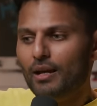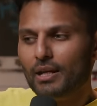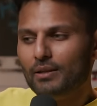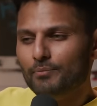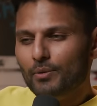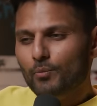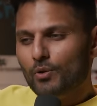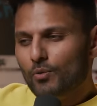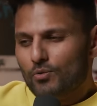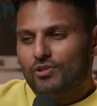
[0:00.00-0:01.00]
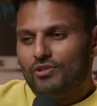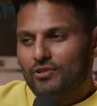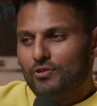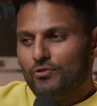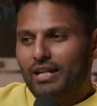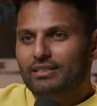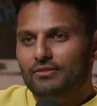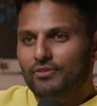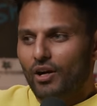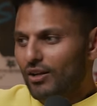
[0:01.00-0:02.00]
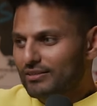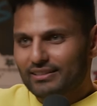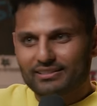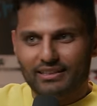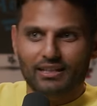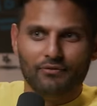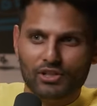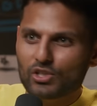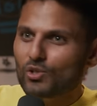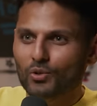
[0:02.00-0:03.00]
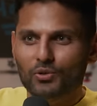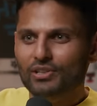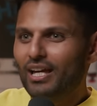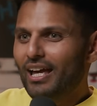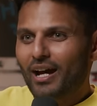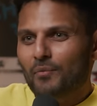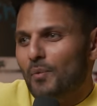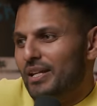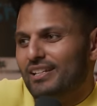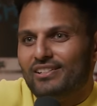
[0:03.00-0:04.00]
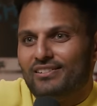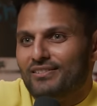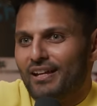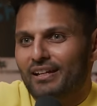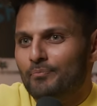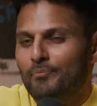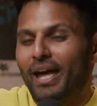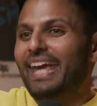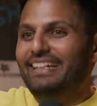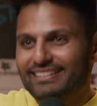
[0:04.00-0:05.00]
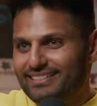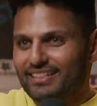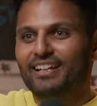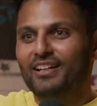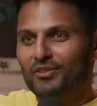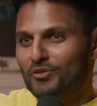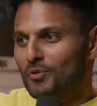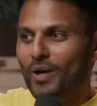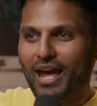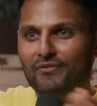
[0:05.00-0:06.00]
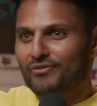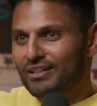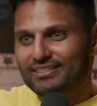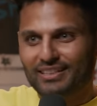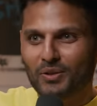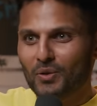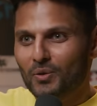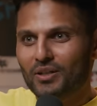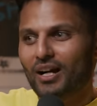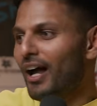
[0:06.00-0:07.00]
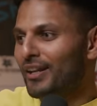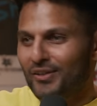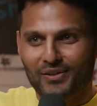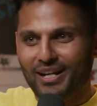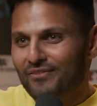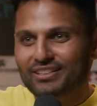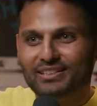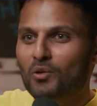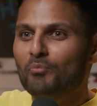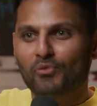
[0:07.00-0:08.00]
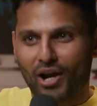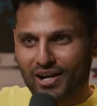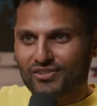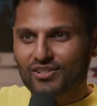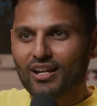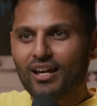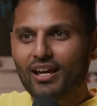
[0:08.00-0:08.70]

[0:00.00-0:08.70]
I'm like, but we're all just creative artists, individuals. 100%. And when we can just like paint through every single color and every single brush,